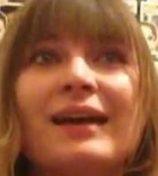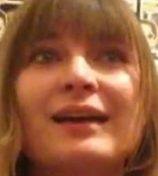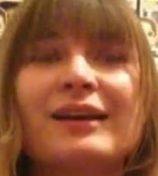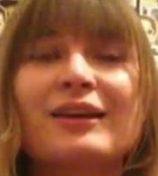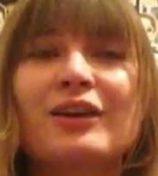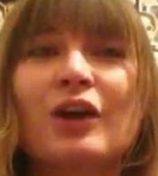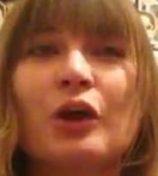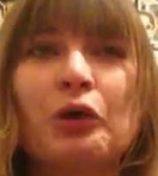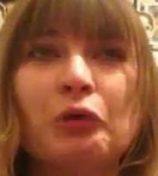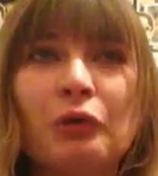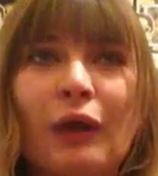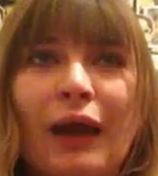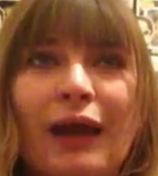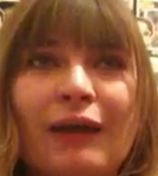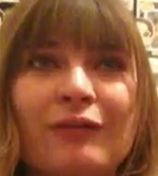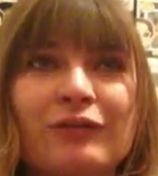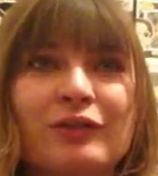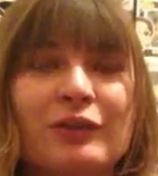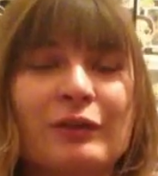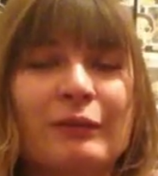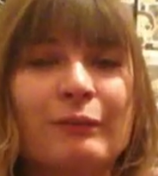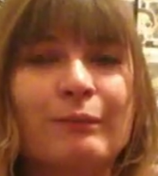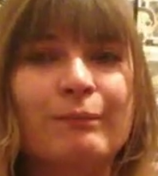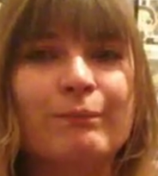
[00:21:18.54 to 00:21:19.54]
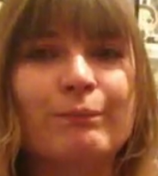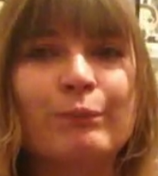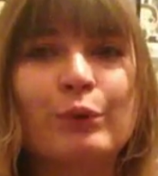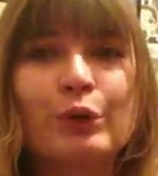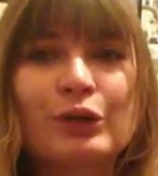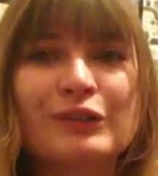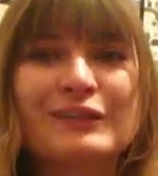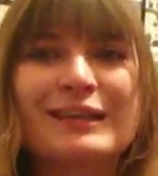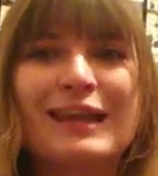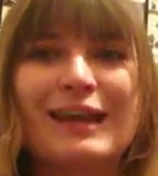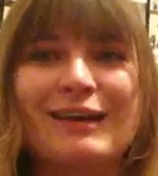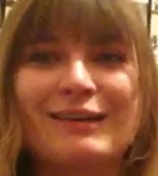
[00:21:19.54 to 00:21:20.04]
and have to
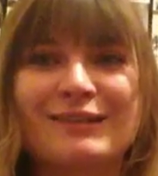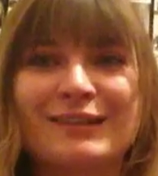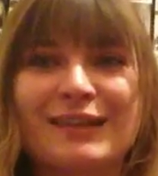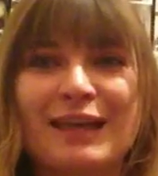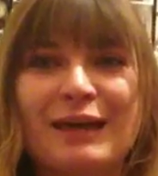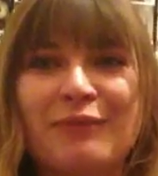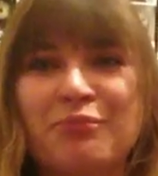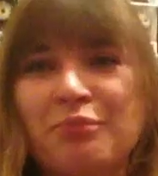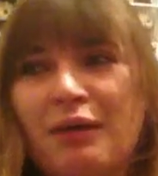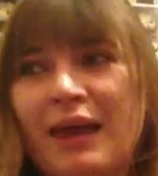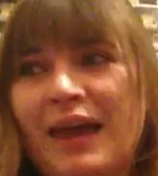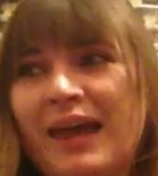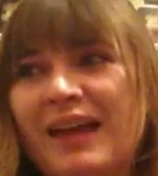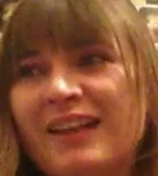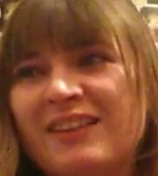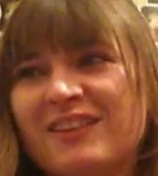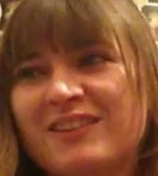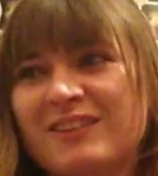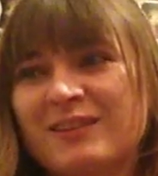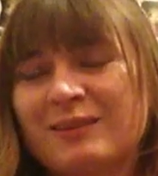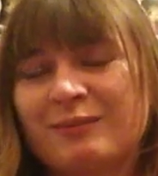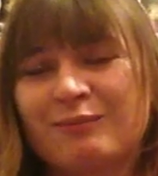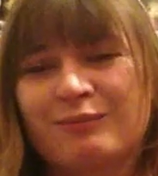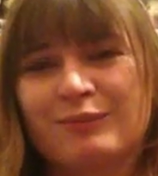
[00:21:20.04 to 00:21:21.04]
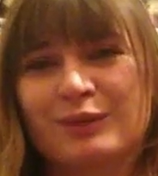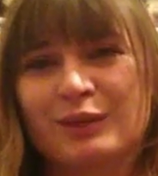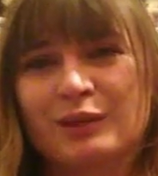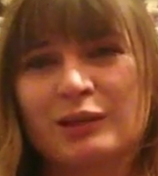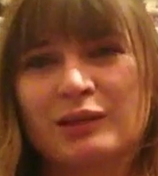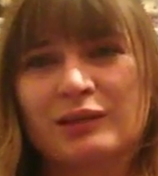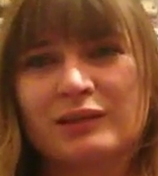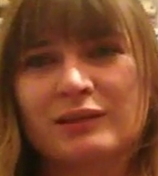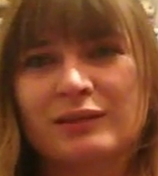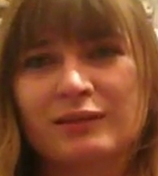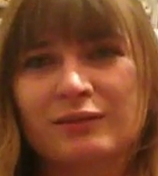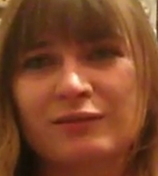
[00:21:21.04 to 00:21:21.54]
put down their pets
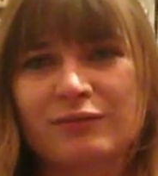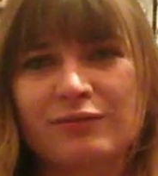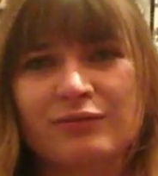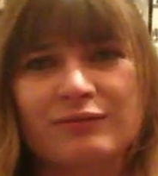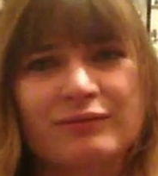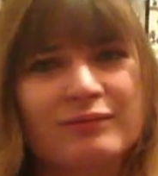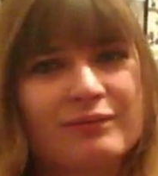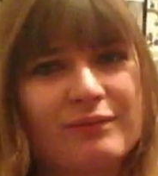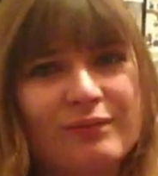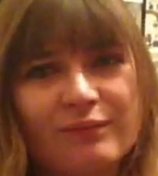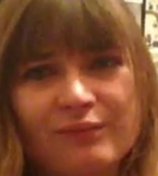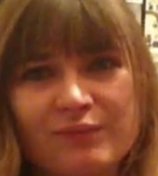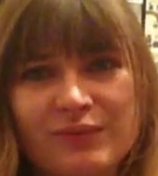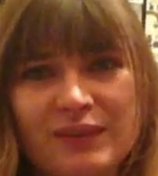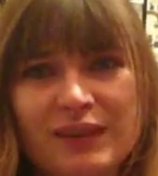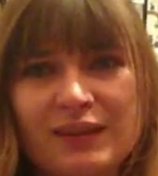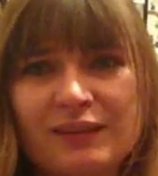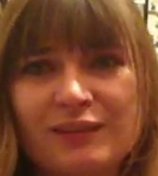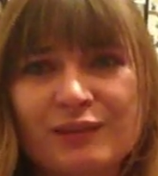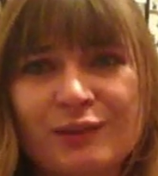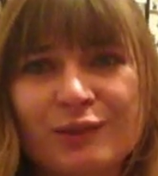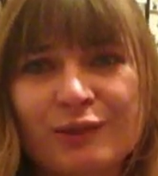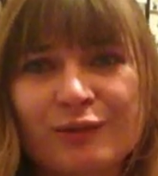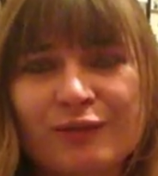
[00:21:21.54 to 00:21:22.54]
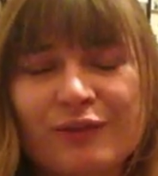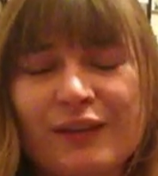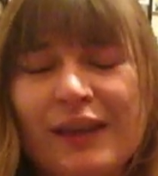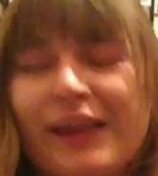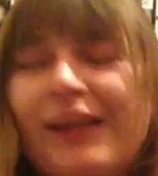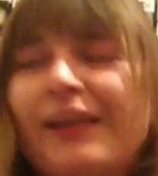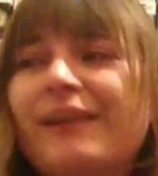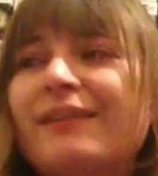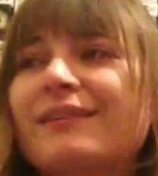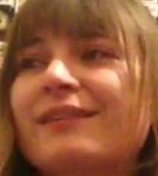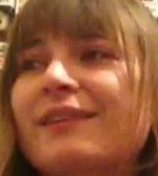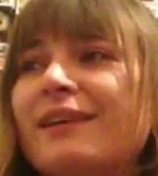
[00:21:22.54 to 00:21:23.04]
because of these sort of
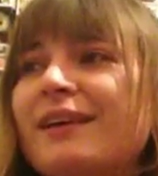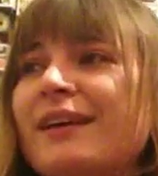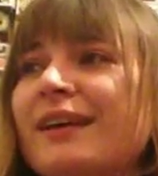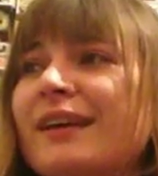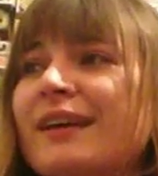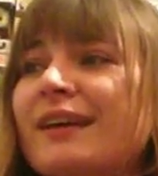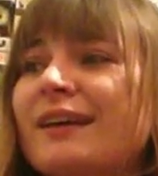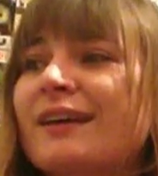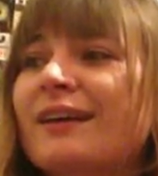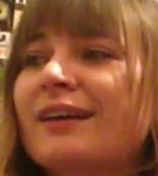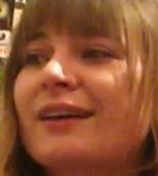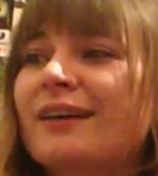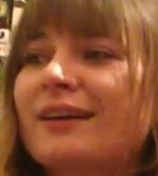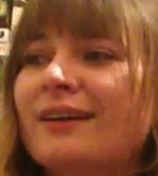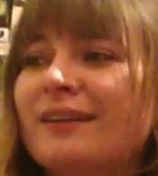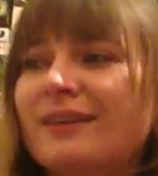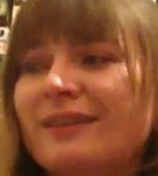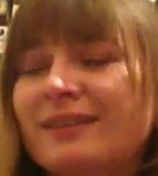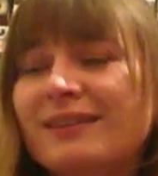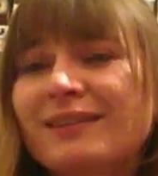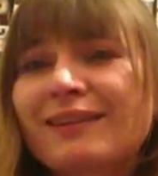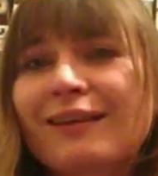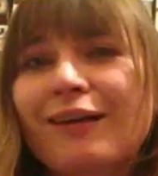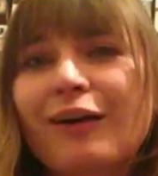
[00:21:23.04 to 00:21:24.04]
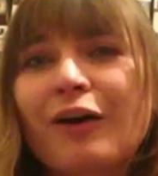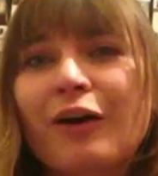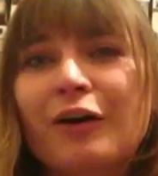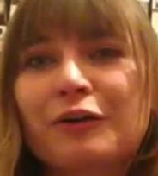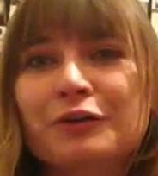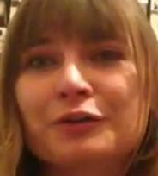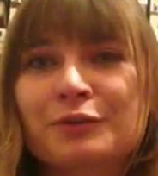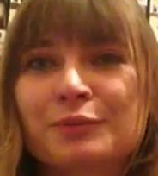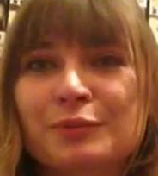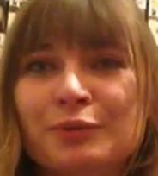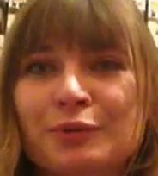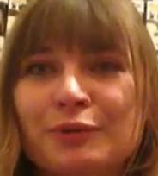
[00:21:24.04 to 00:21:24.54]
things. Like, it's
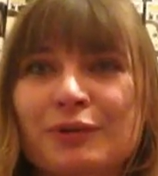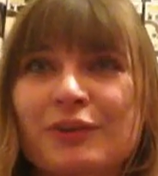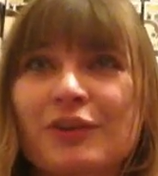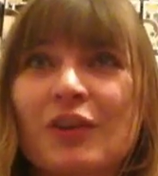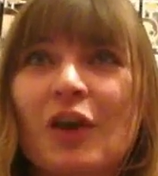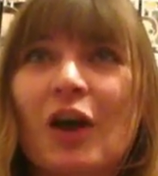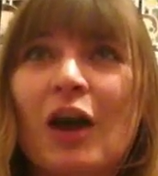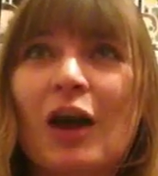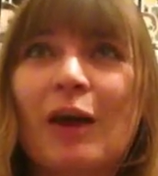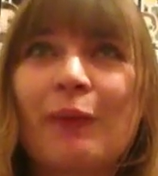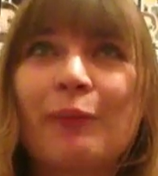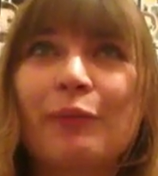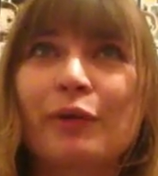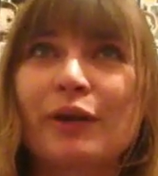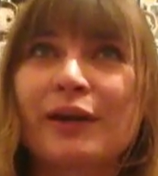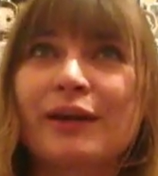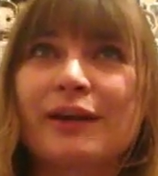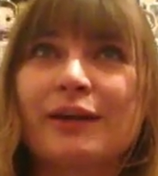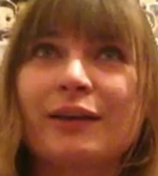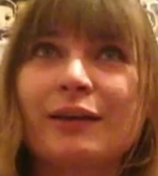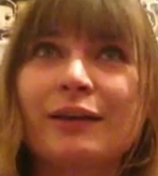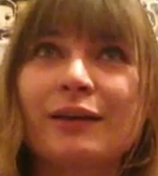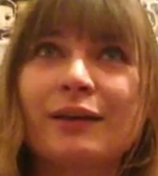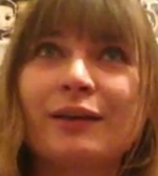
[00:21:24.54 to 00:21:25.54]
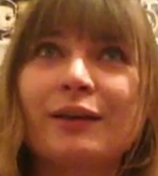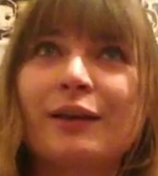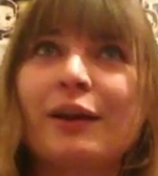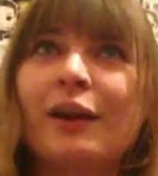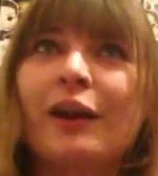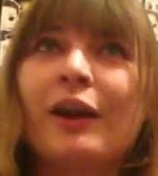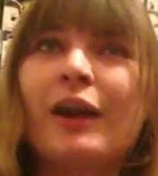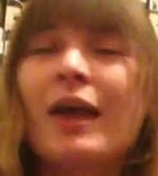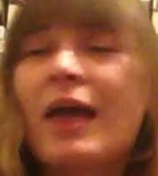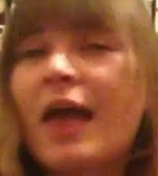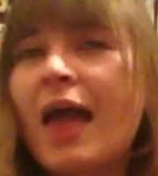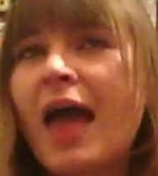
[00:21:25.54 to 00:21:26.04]
horrible, it's heartbreaking,
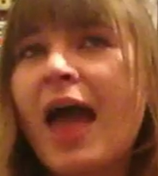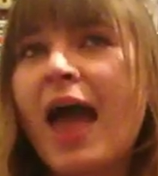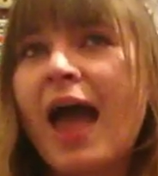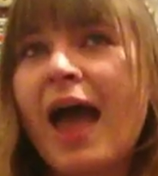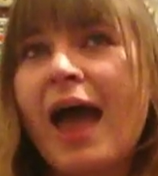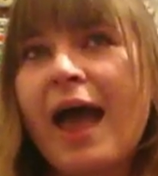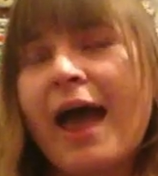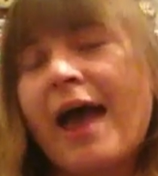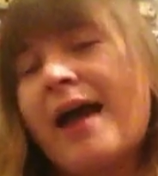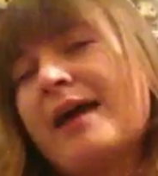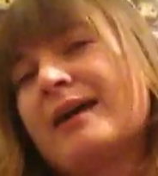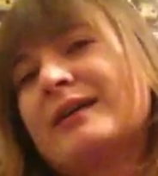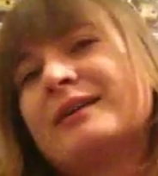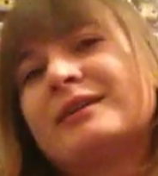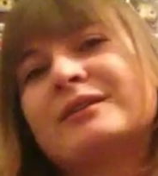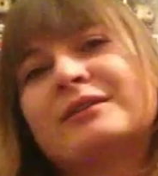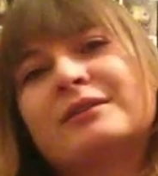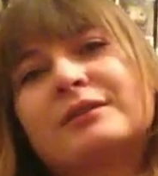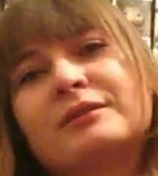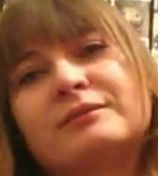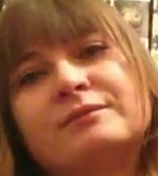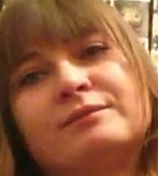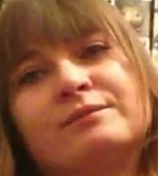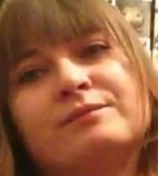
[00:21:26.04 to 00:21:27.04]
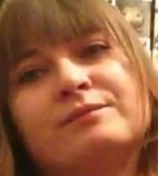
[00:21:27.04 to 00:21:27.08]
and